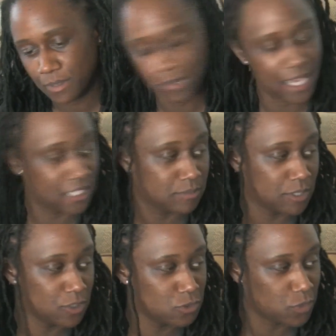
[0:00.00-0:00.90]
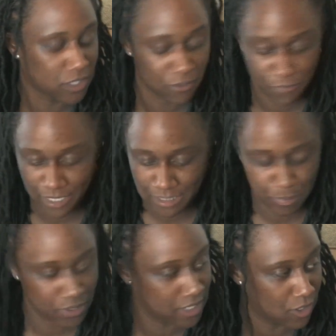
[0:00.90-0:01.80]
blast me on Twitter,
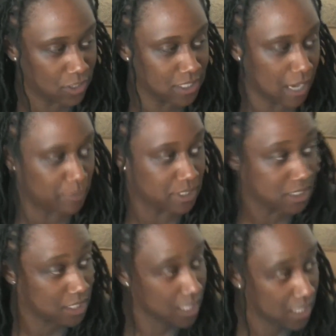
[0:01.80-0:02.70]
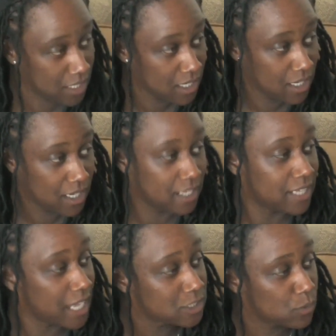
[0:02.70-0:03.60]
Facebook, and all type of shit. And
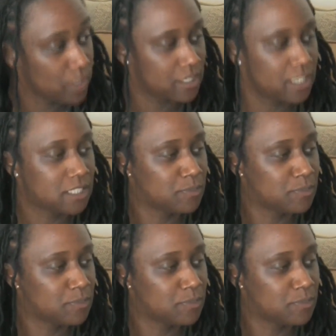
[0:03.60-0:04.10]
that's where the